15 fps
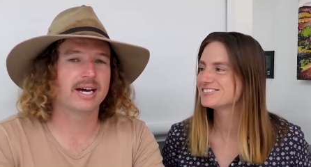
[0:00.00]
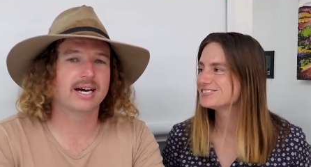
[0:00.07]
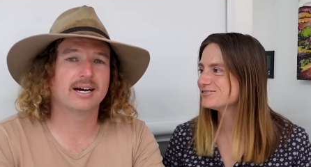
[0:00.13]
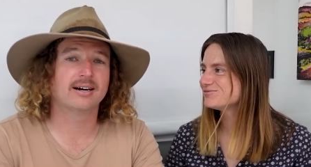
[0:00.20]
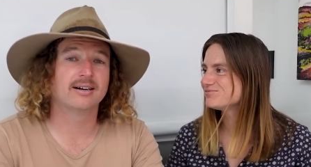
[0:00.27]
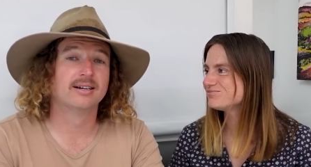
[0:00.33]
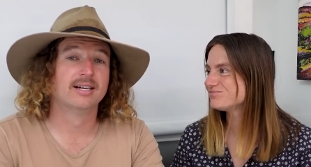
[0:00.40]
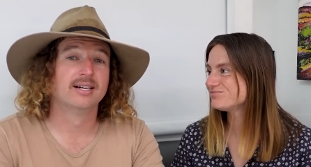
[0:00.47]

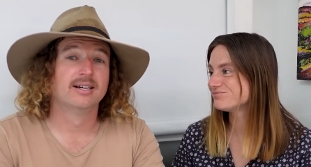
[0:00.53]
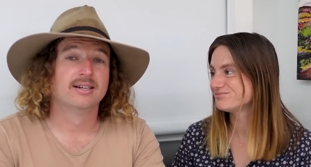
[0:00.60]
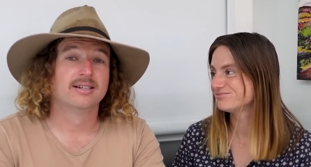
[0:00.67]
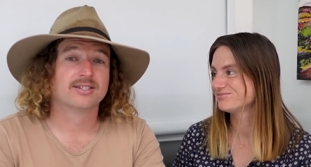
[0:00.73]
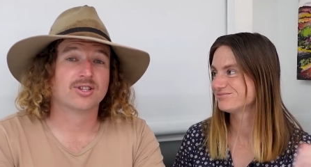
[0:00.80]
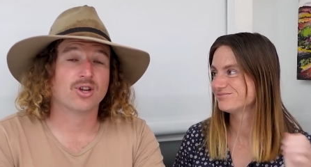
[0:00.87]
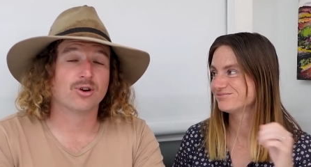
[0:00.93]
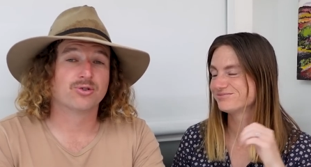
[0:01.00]
Speaker 1: our
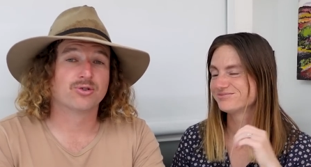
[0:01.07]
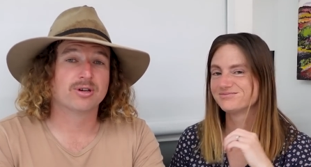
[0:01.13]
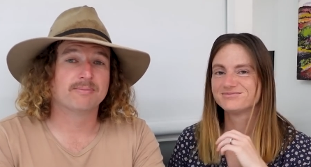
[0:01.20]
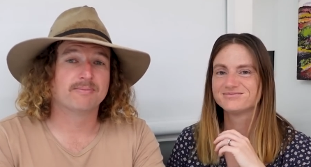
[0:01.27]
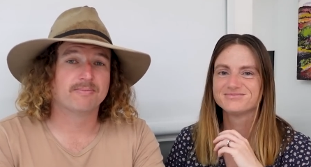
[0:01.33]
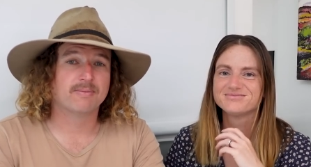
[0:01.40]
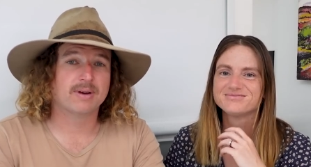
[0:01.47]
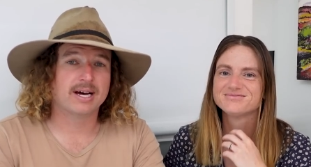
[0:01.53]
snow
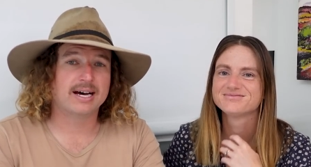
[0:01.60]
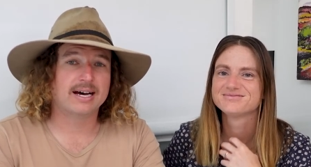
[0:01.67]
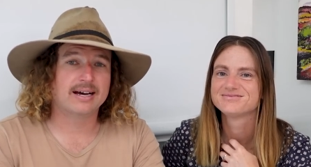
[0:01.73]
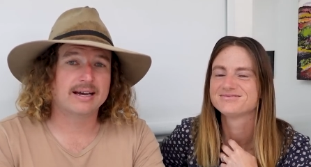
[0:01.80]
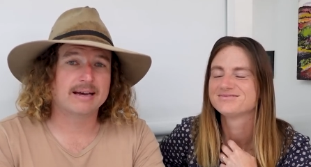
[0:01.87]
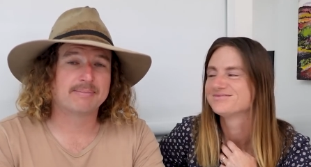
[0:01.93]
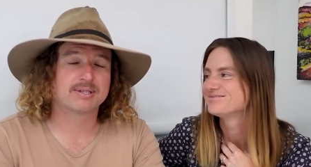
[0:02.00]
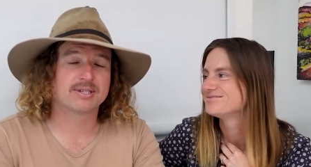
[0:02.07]
trip
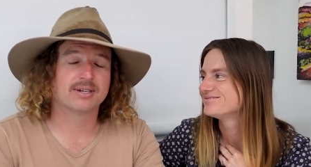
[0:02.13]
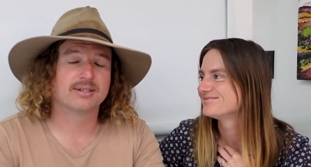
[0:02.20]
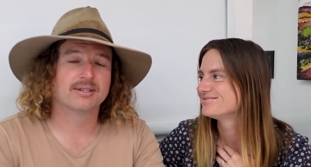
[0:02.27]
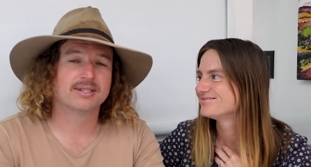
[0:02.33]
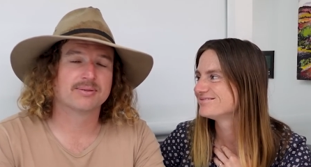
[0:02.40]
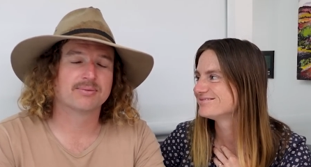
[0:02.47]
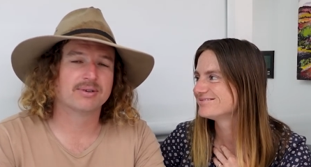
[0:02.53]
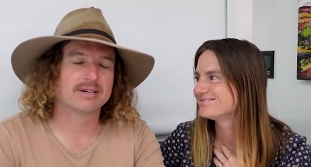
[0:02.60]
uh, episode
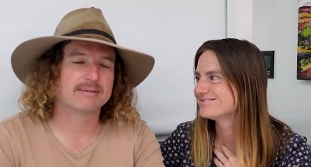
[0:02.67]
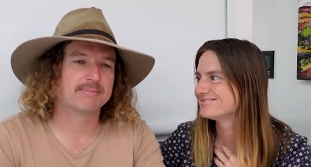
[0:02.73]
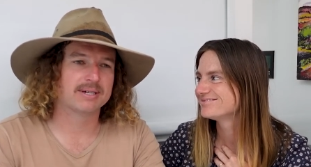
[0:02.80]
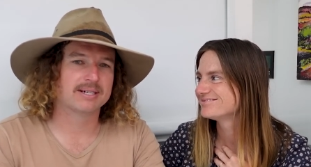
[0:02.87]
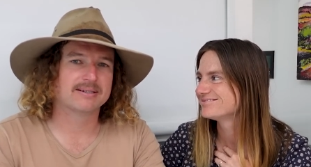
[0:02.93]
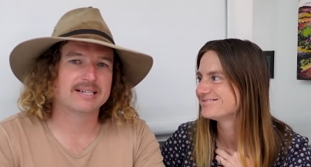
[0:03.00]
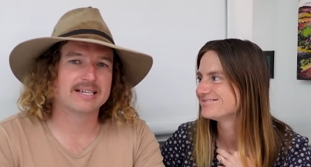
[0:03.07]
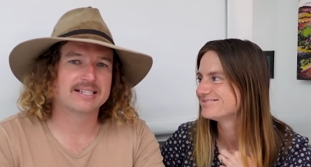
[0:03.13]
this week,
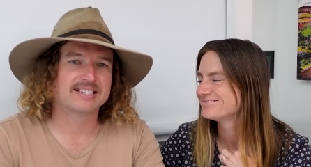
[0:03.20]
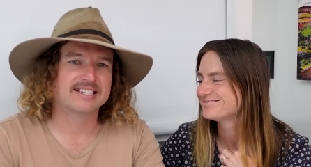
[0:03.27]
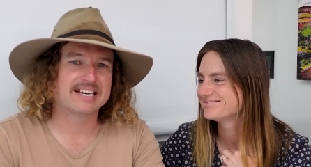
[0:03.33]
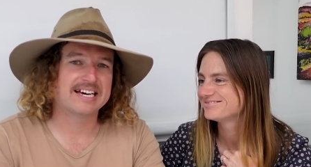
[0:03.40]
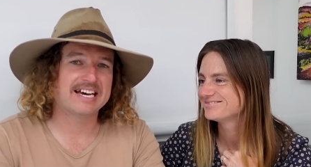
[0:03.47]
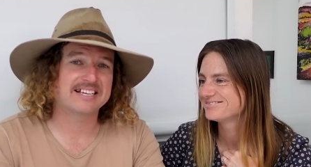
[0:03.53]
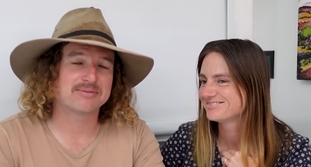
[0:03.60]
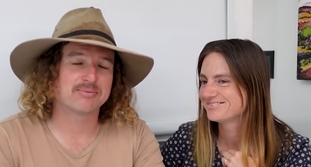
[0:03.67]
but it
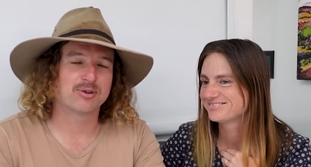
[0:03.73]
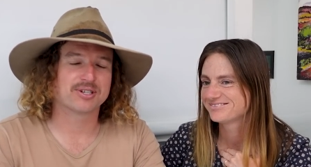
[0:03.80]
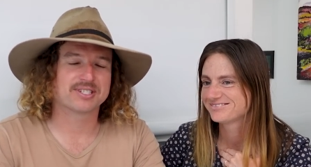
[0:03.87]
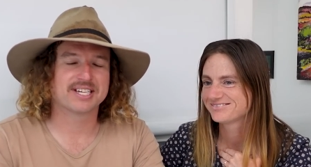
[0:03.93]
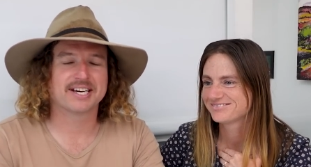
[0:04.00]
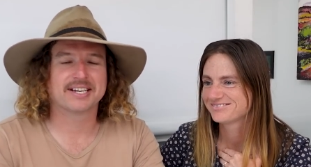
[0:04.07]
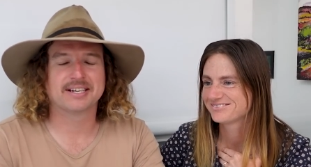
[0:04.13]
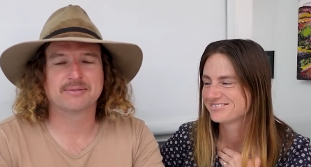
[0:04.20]
uh, hasn't worked
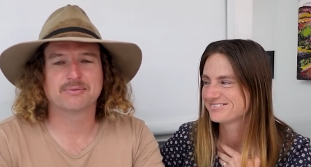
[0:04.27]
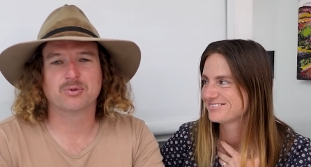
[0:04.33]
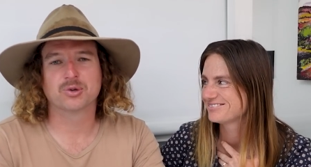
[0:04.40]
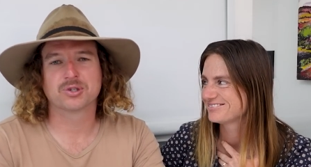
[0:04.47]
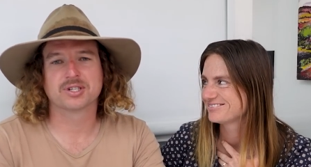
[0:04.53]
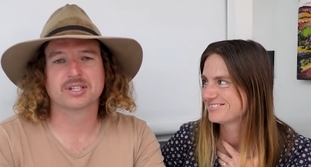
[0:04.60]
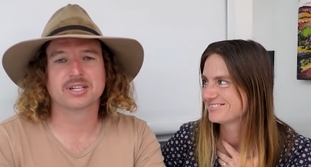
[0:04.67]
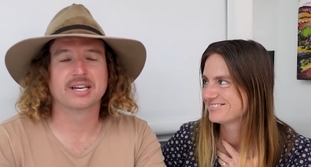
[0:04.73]
out,
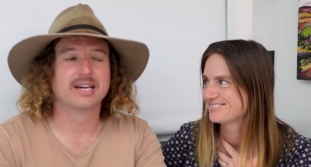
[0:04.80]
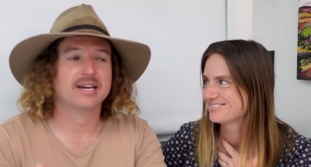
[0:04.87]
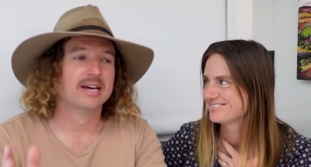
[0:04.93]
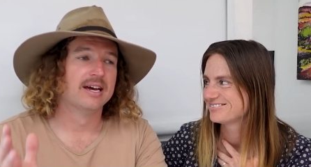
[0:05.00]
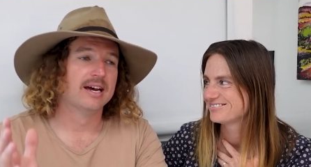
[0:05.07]
unfortunately.